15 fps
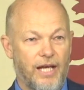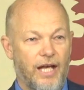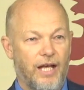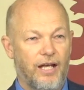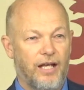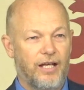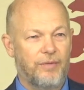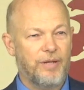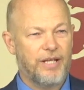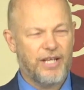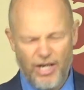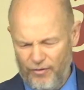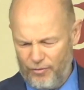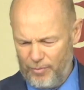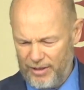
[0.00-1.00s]
And be
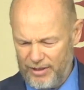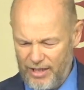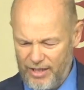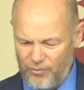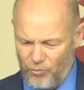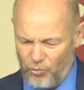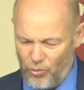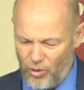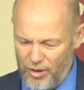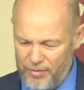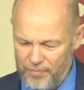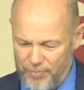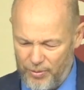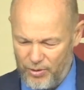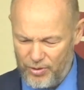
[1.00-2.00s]
careful about letting one
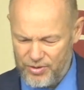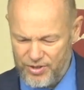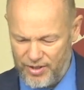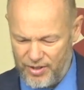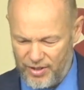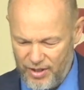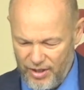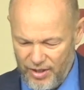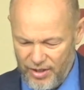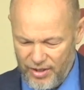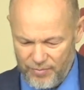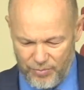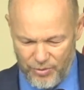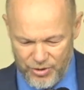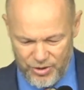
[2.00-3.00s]
person
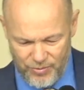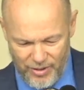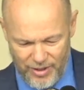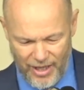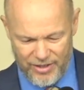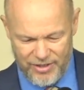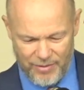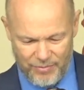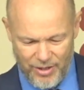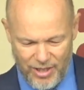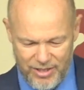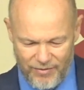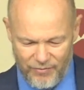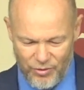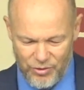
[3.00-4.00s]
put you into that. Chapter
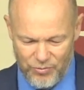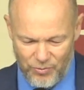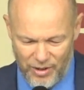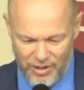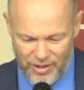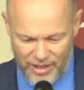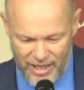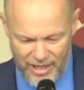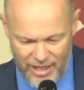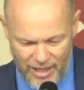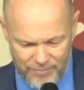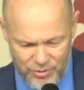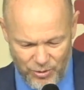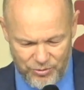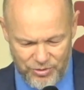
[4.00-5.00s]
19, verse 1, and
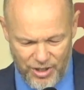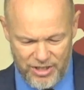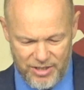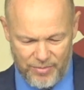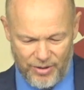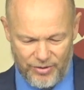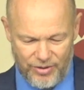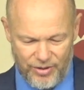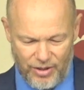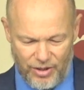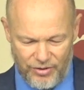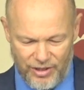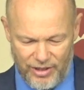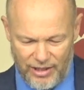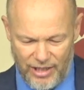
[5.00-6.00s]
Ahab told Jezebel all
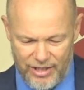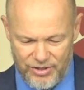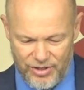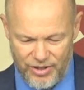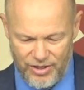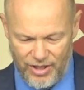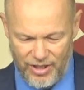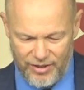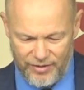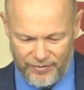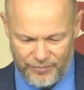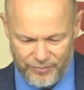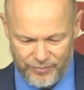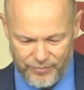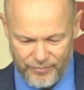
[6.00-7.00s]
that Elijah had done.
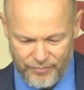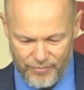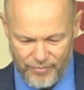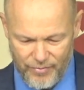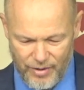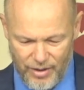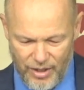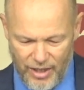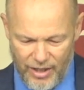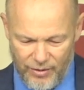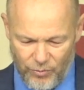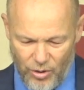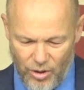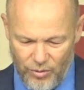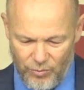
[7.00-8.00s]
And
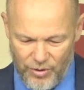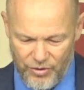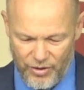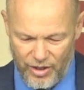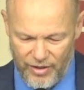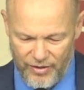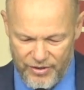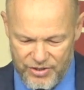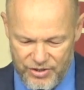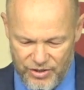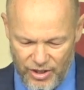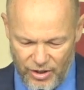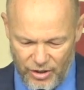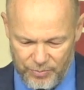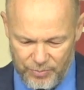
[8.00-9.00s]
with all how he had
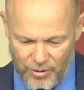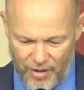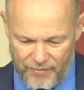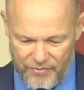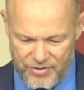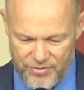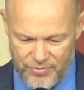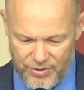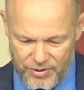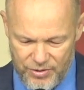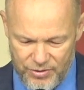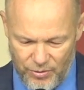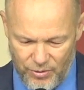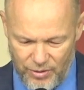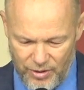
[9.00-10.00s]
slain all the prophets with the
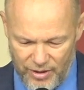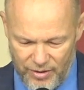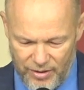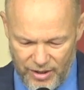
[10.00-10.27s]
sword. And